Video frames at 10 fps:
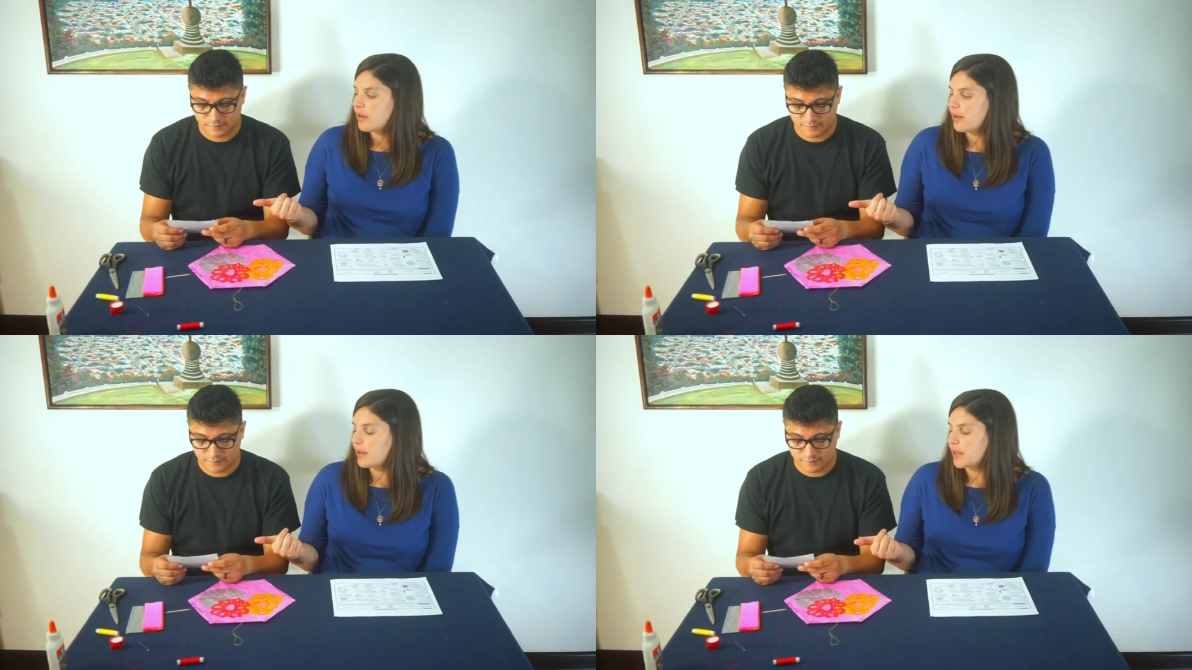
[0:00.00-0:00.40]

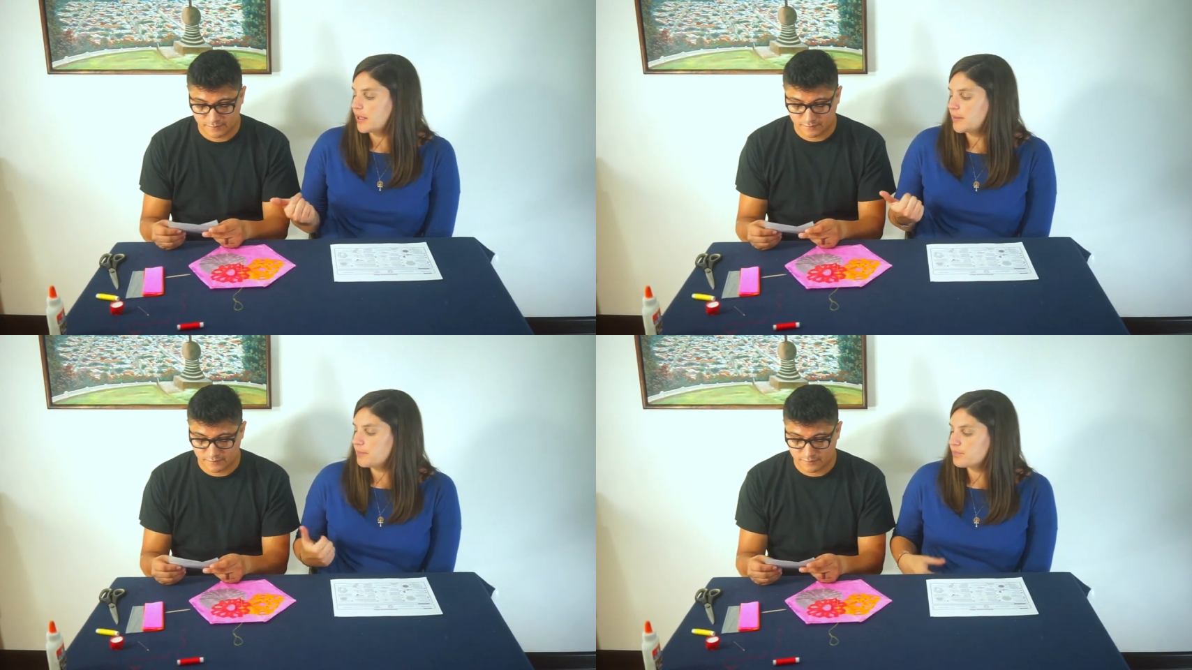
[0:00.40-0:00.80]

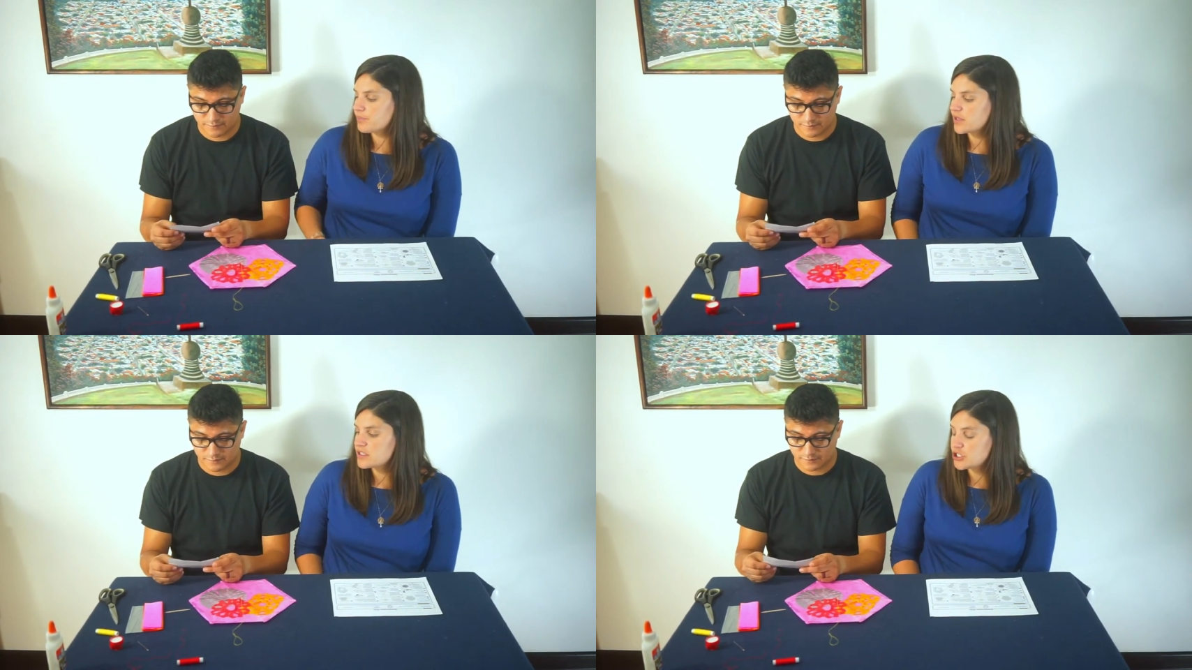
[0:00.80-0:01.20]
Speaker 1: um,
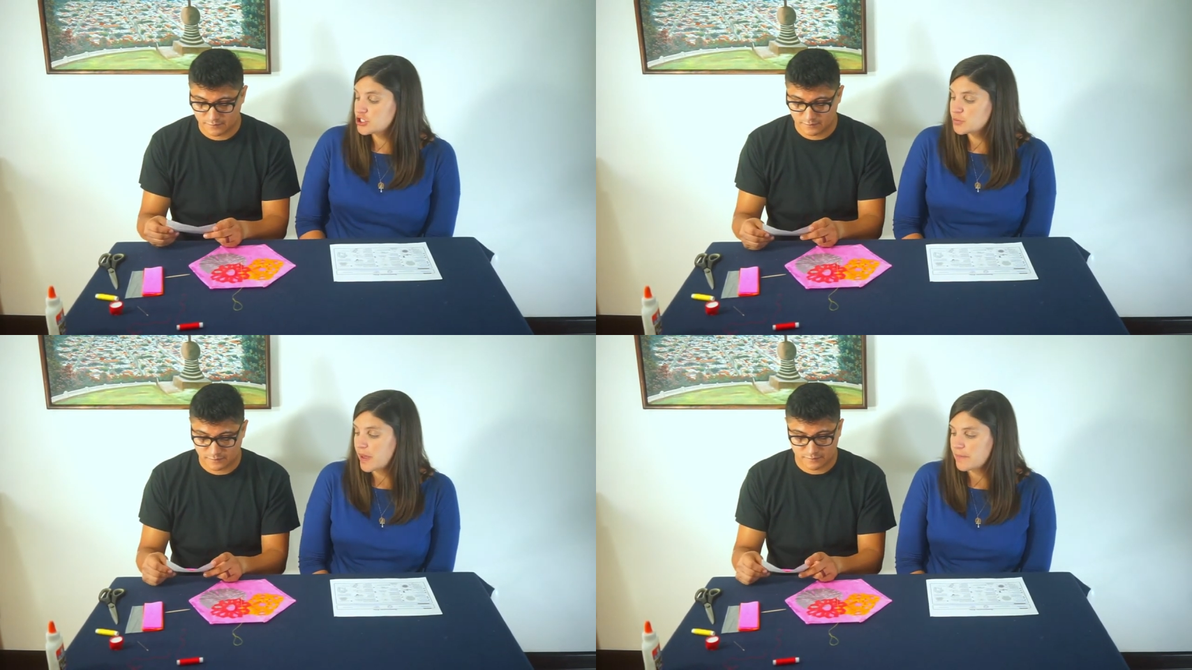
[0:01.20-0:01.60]

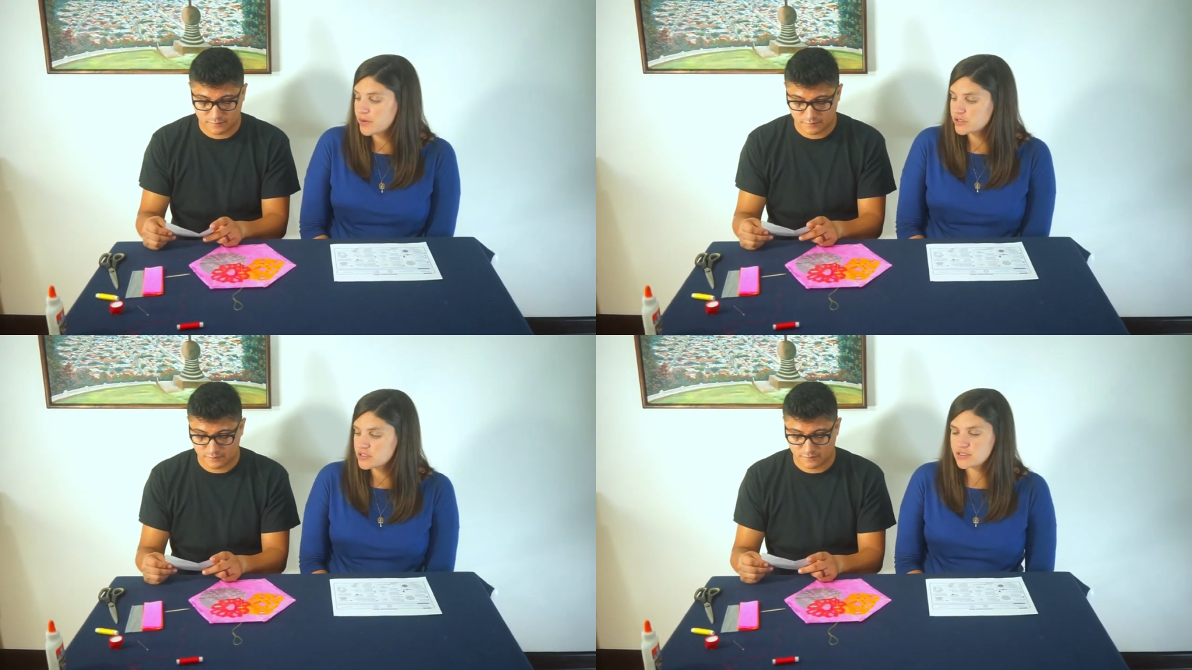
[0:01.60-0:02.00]
tissue
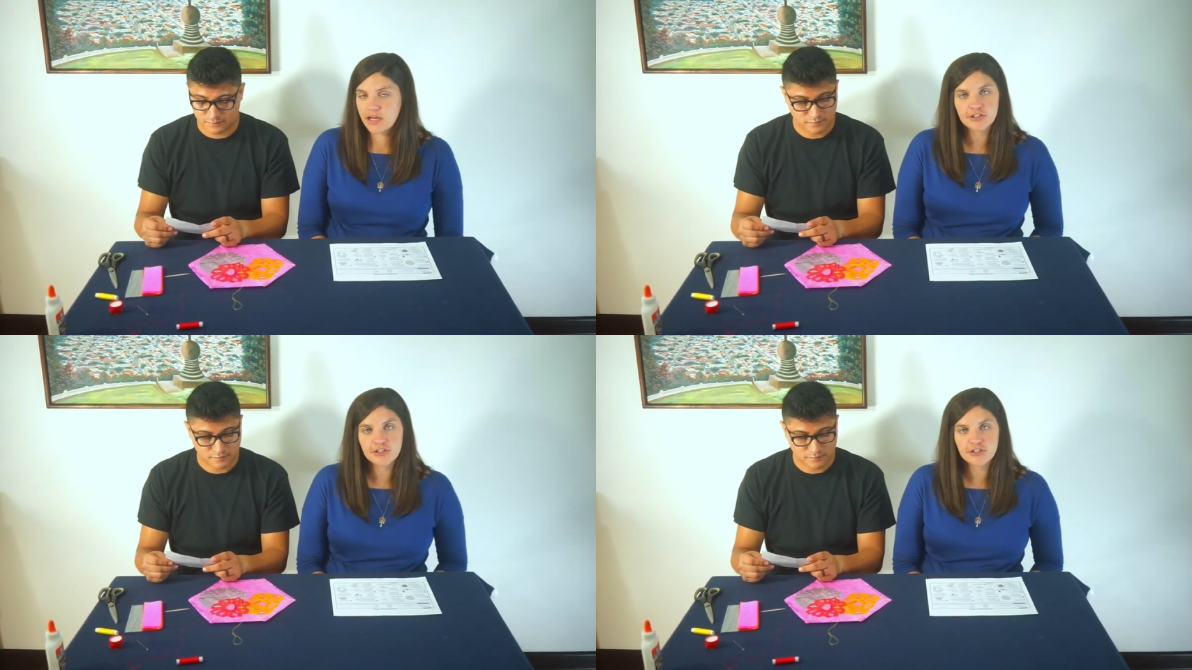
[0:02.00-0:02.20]
papers. Not